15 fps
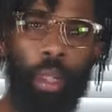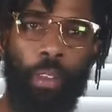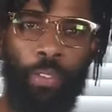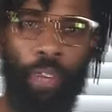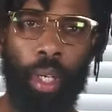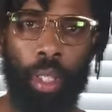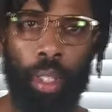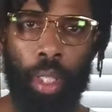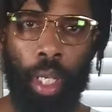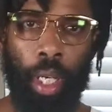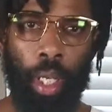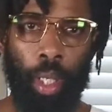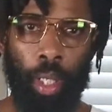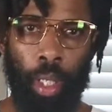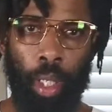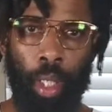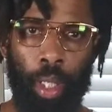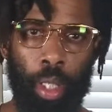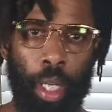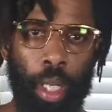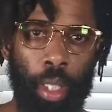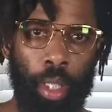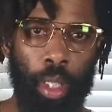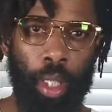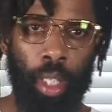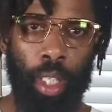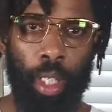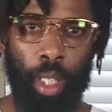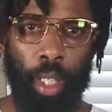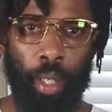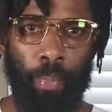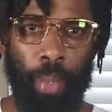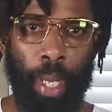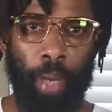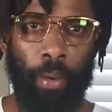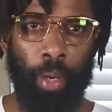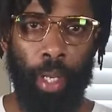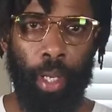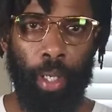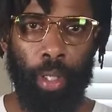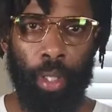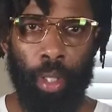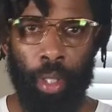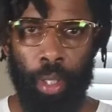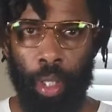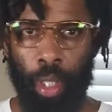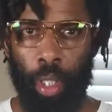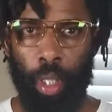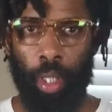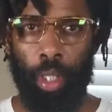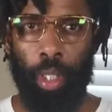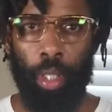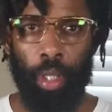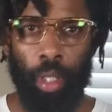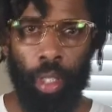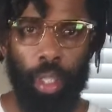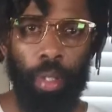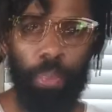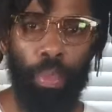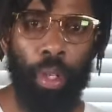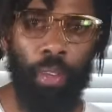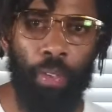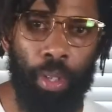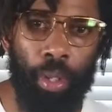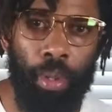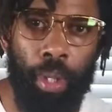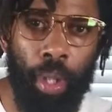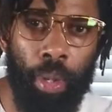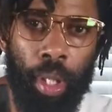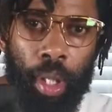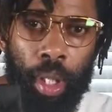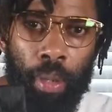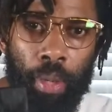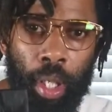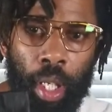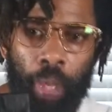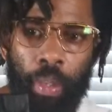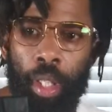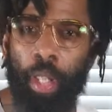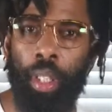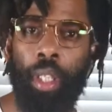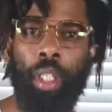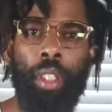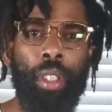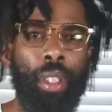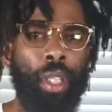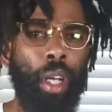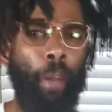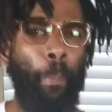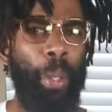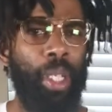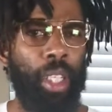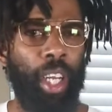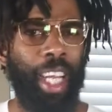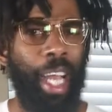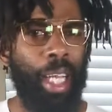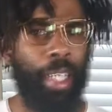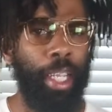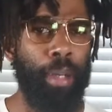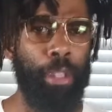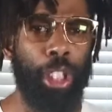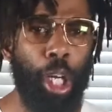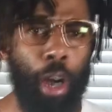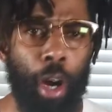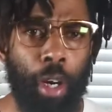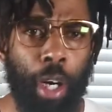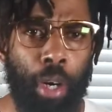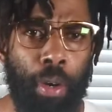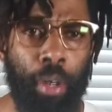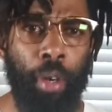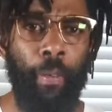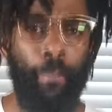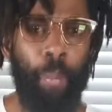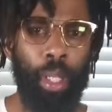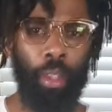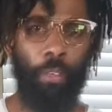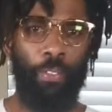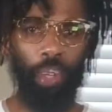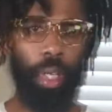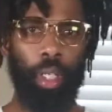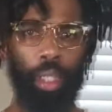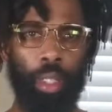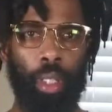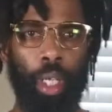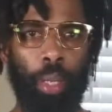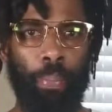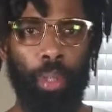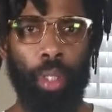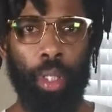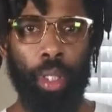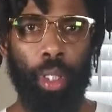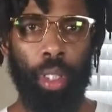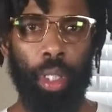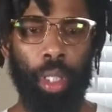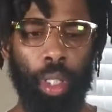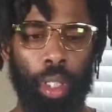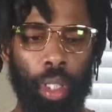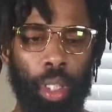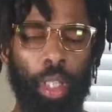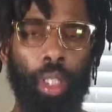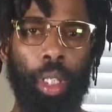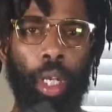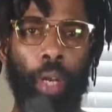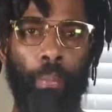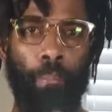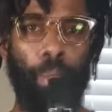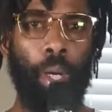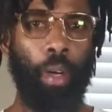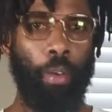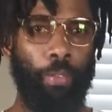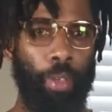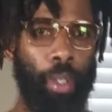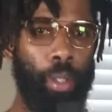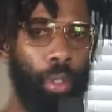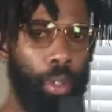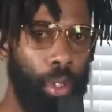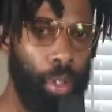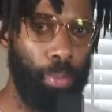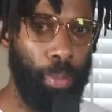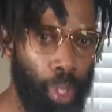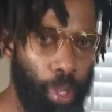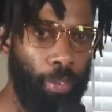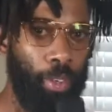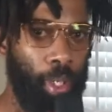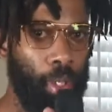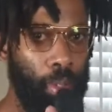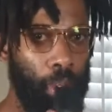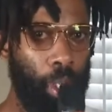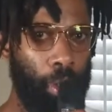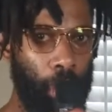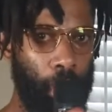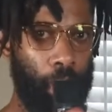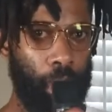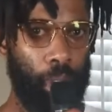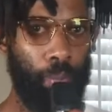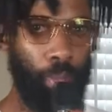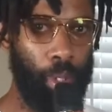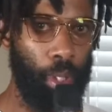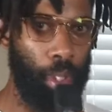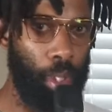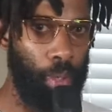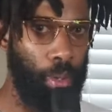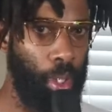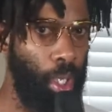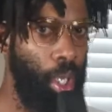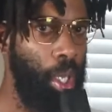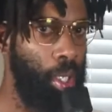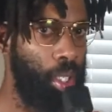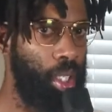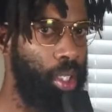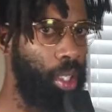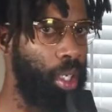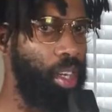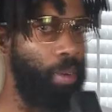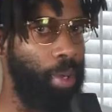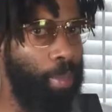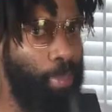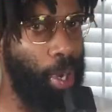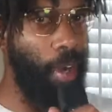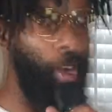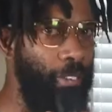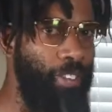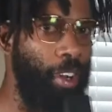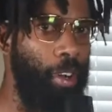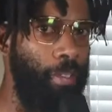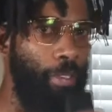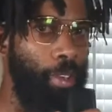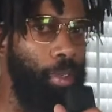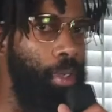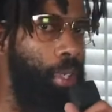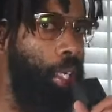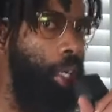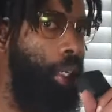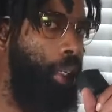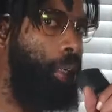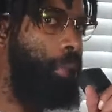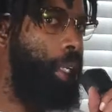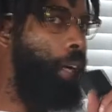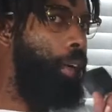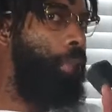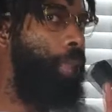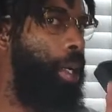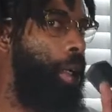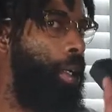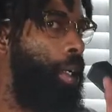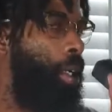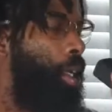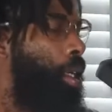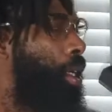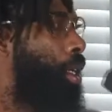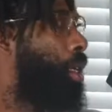motherfucking chocolate. Shout out to the nigga in the background. This motherfucker, you know this shit was here when this shit got a piece of goddamn charcoal on a motherfucking top of this shit. Nigga, she got a microphone on this motherfucker. You know this shit smell good when this shit come with a microphone for you to goddamn talk about it.